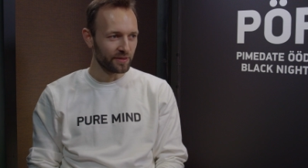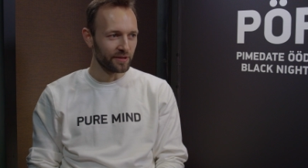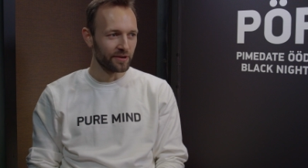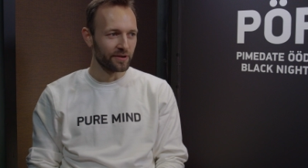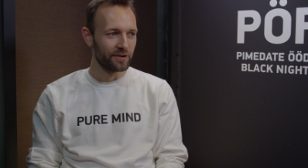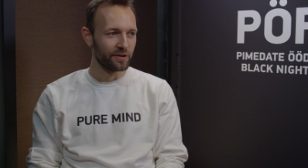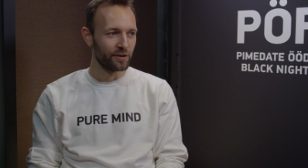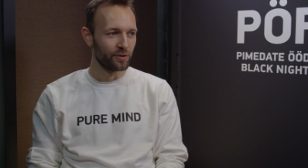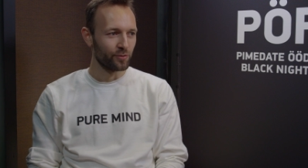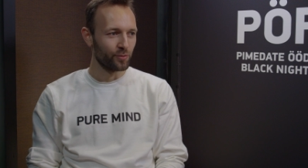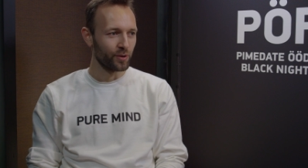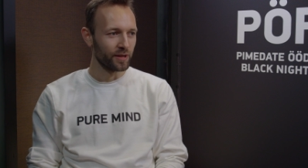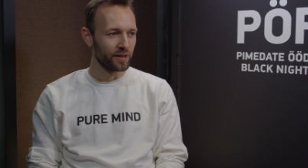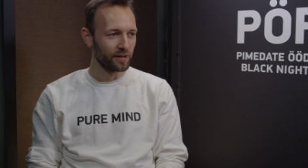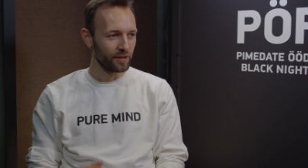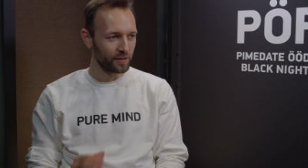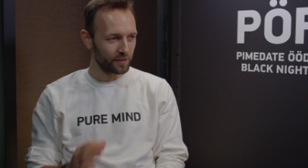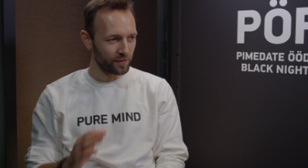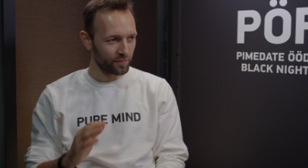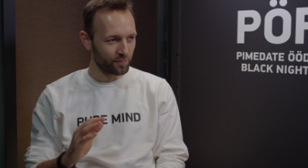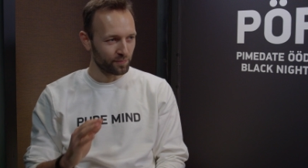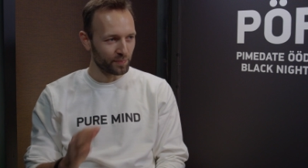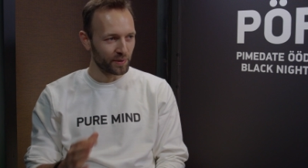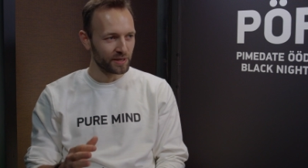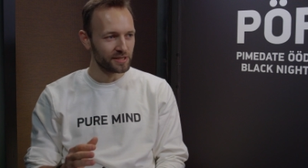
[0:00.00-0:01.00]
There are quite a
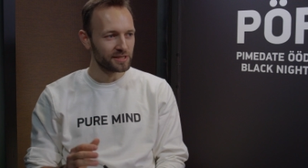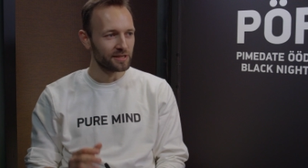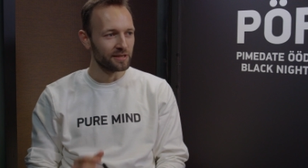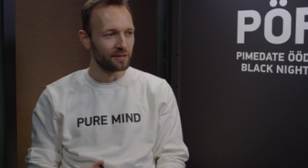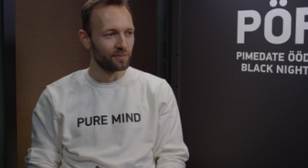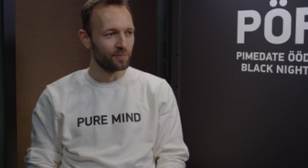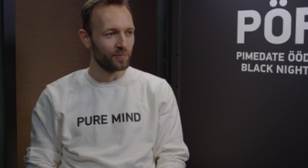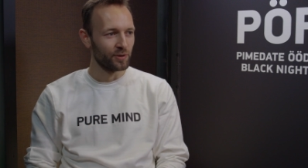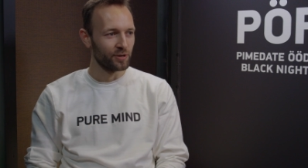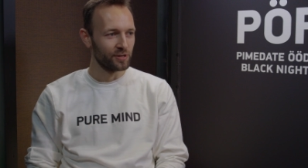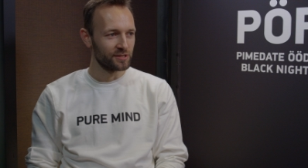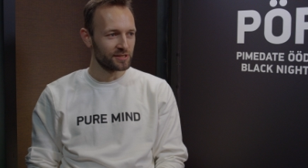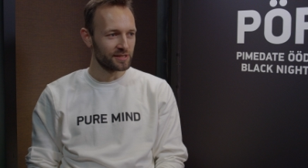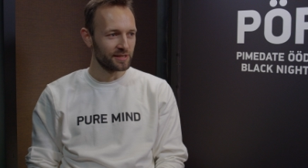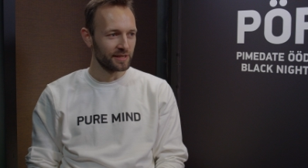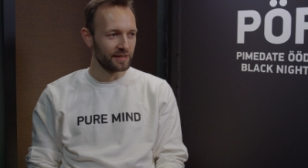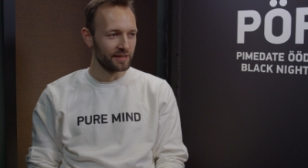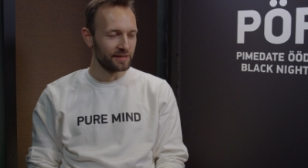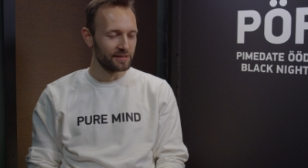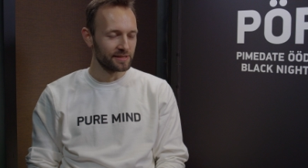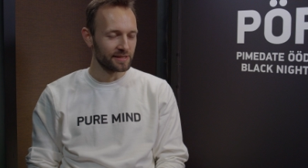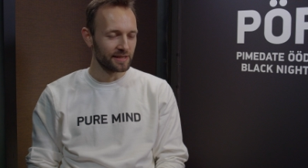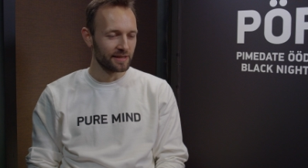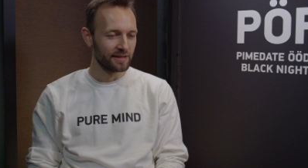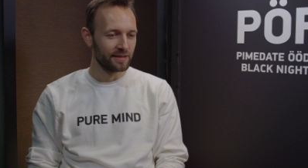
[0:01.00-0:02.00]
lot of basketball
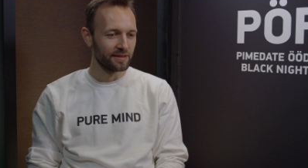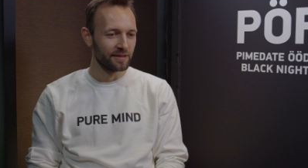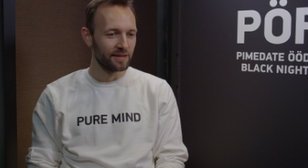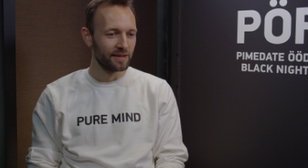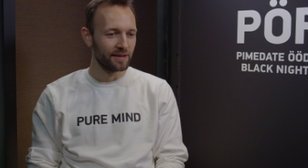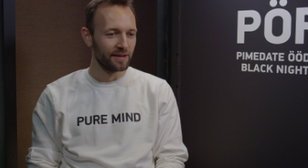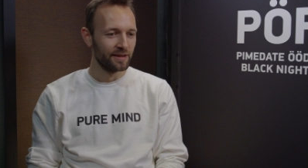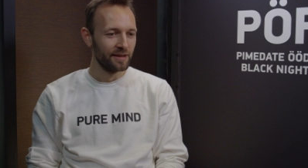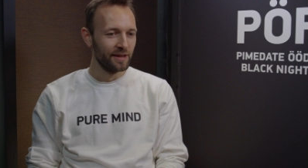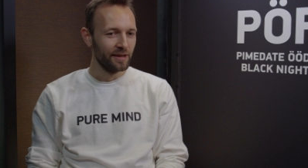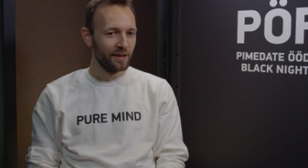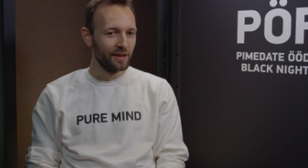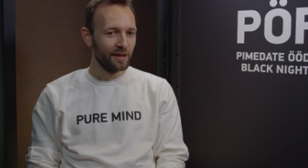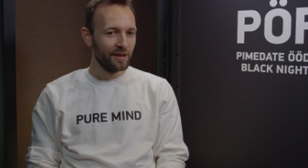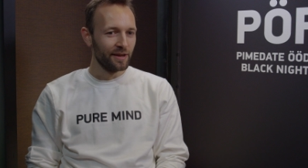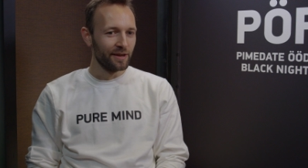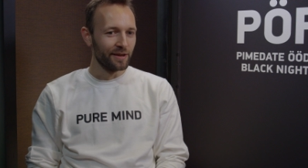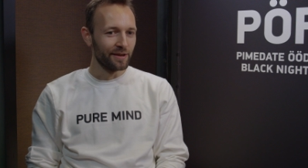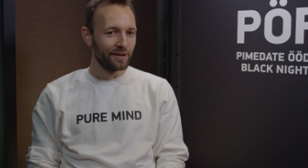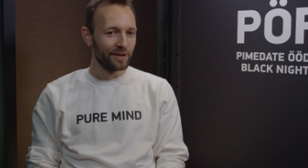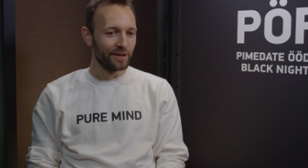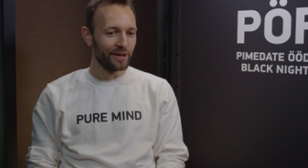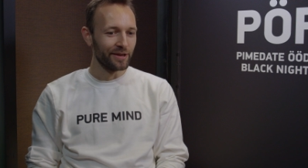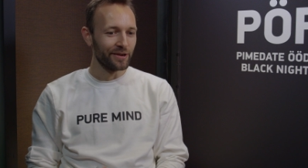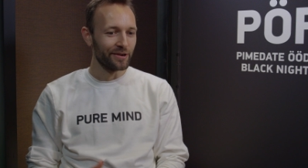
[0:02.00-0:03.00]
scenes, and uh,
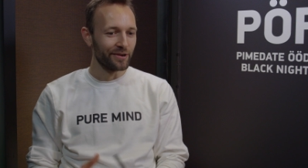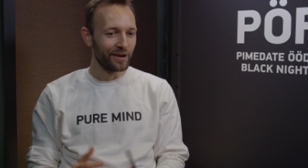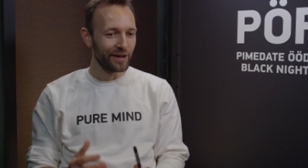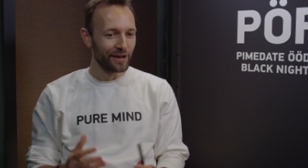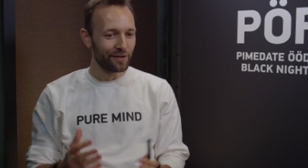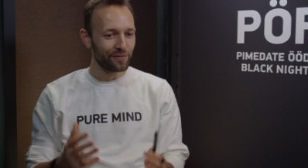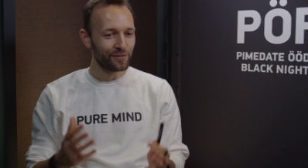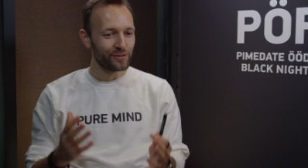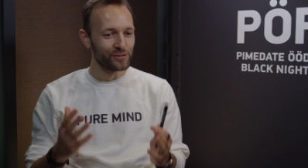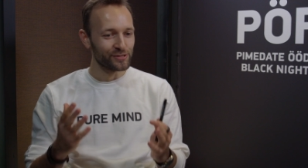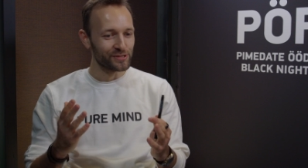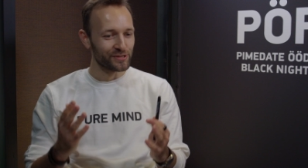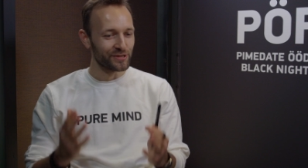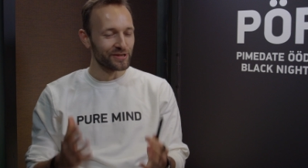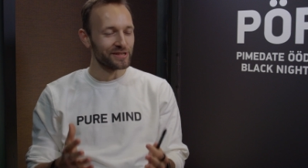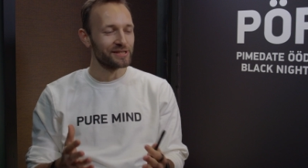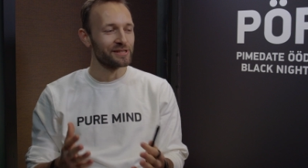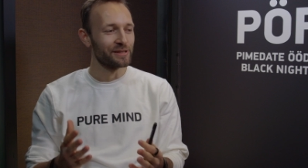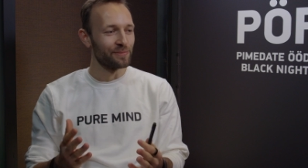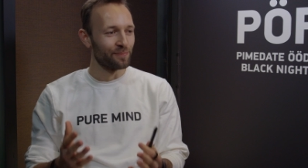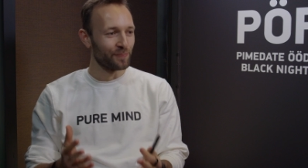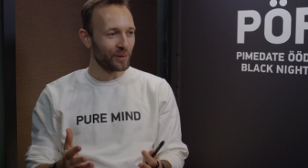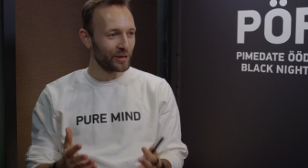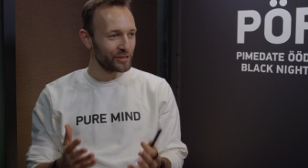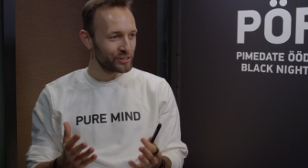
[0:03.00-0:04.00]
uh, here I have to stress
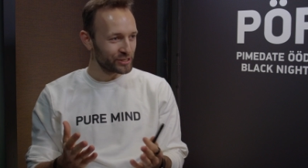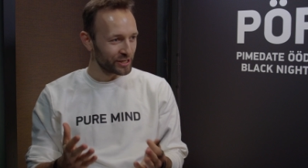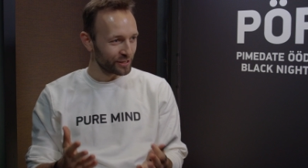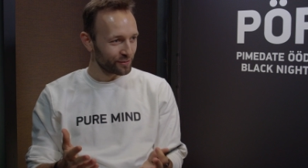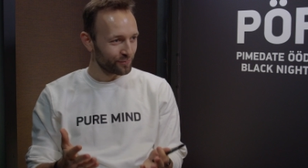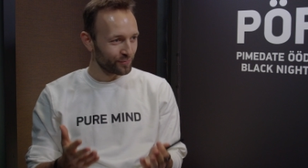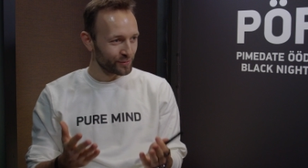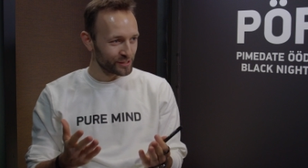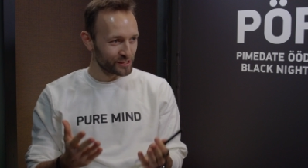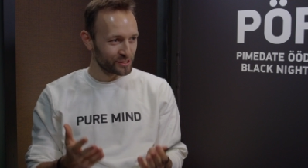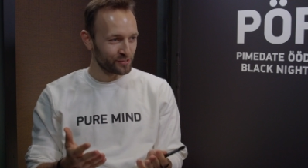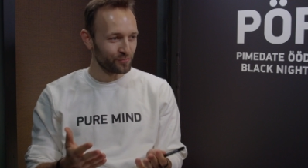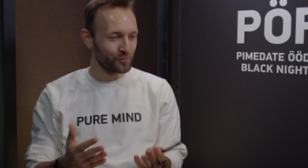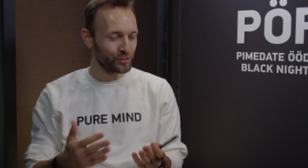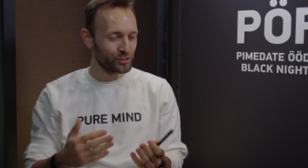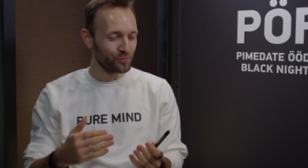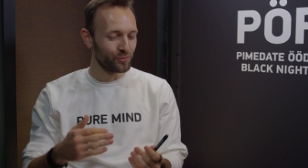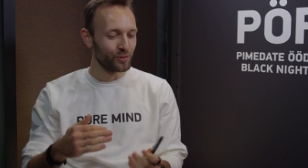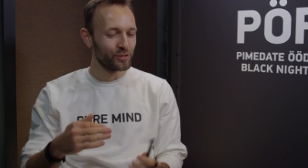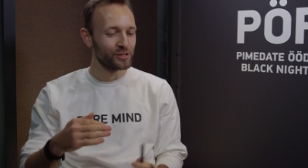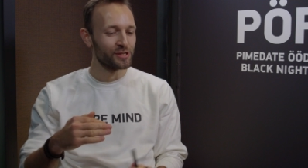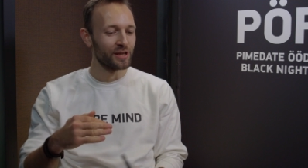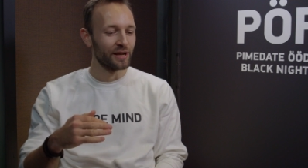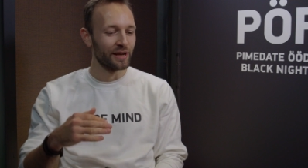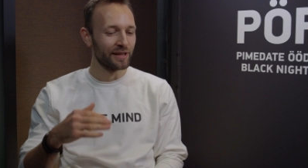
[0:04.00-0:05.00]
the budget, which which
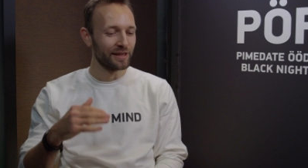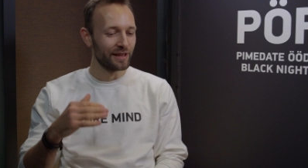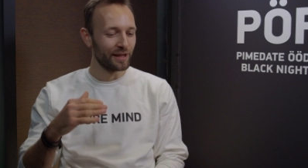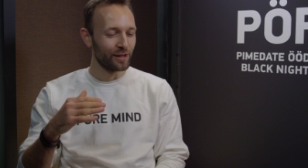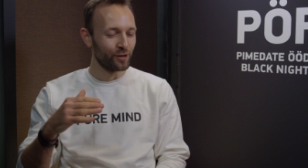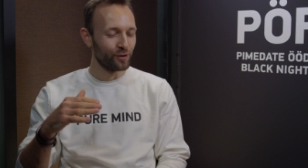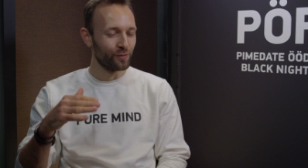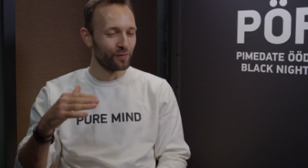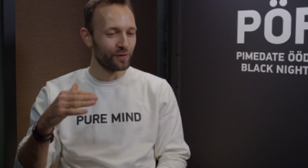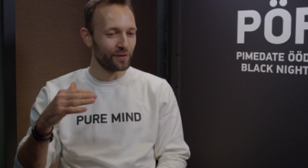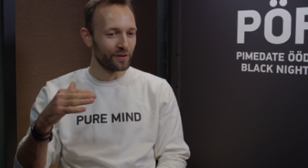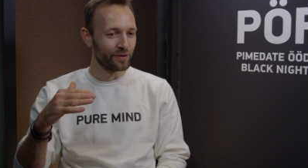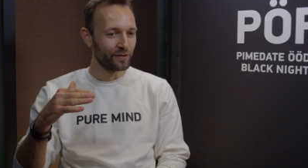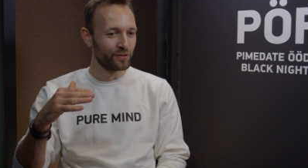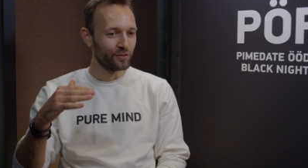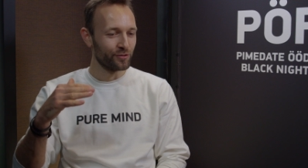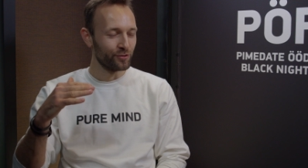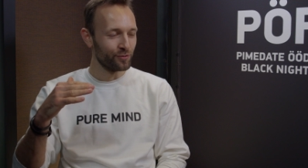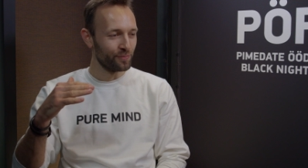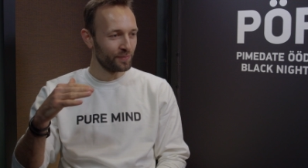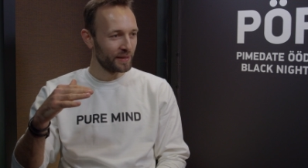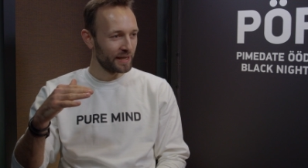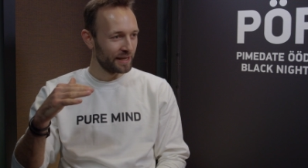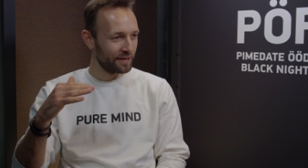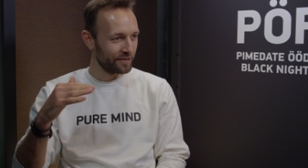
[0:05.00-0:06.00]
was a little over
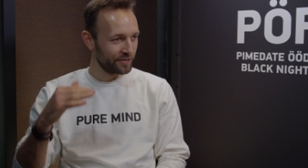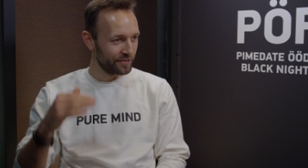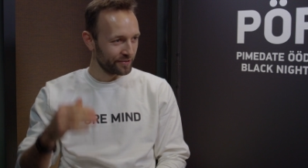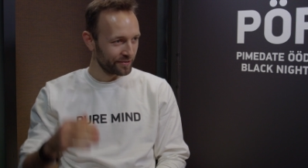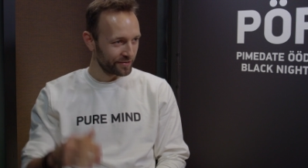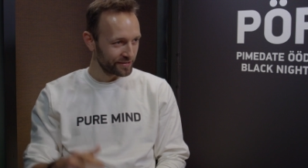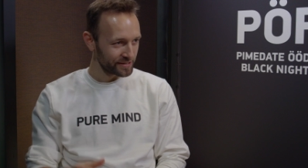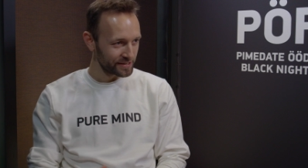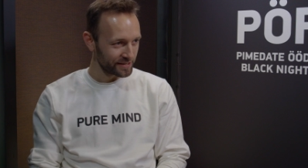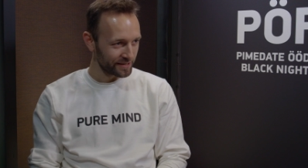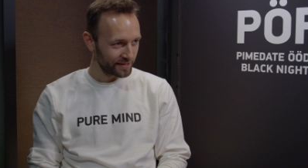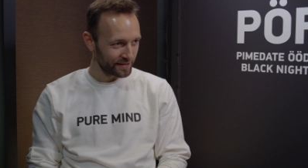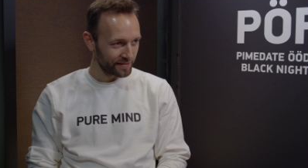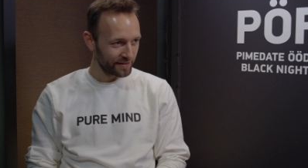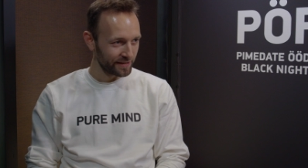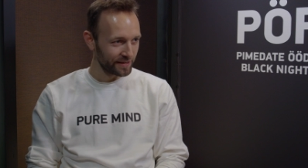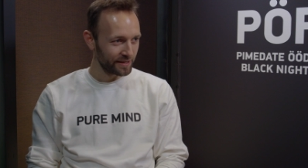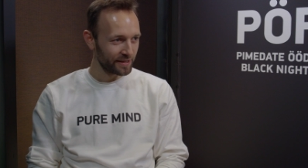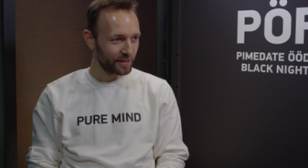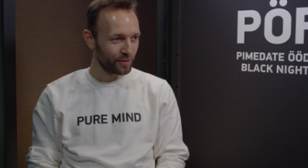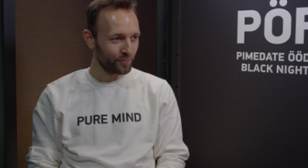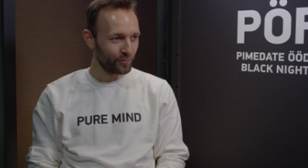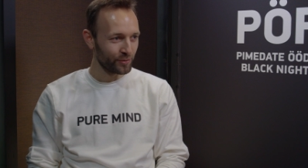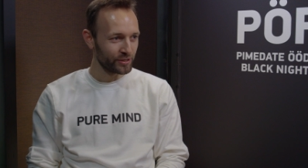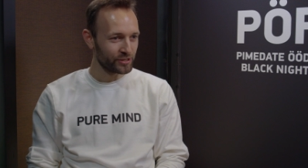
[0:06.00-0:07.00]
two million euros, I
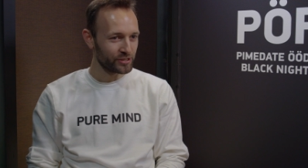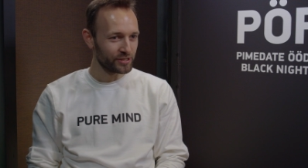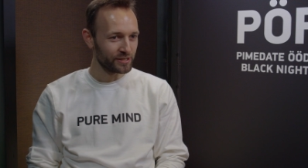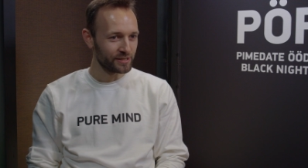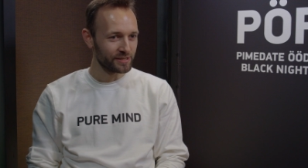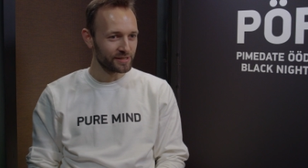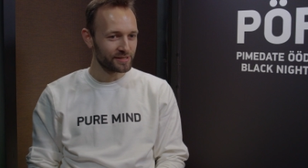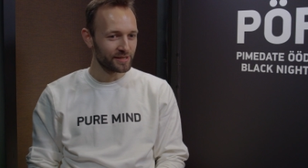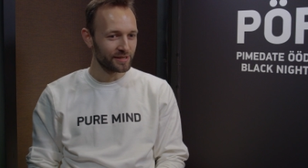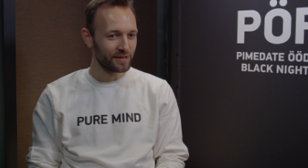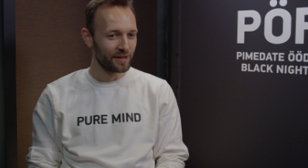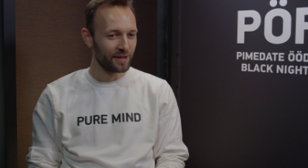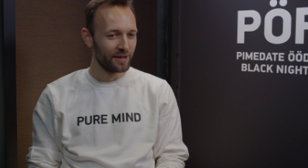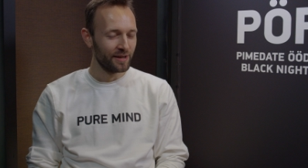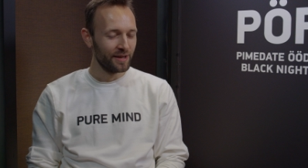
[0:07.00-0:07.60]
think, which is.